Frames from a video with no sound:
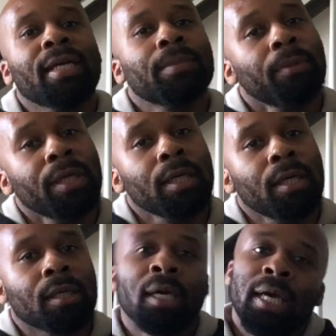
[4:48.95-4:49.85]
that's pretty
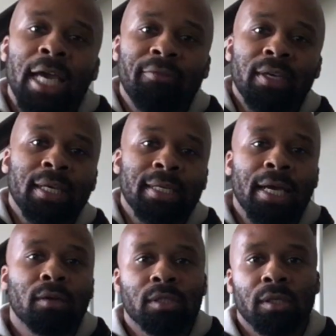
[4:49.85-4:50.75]
good. If he can get
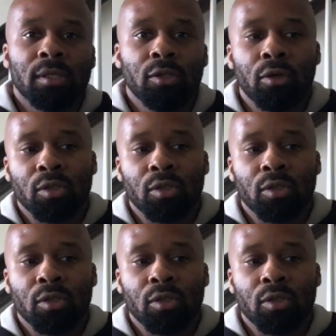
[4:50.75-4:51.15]
down to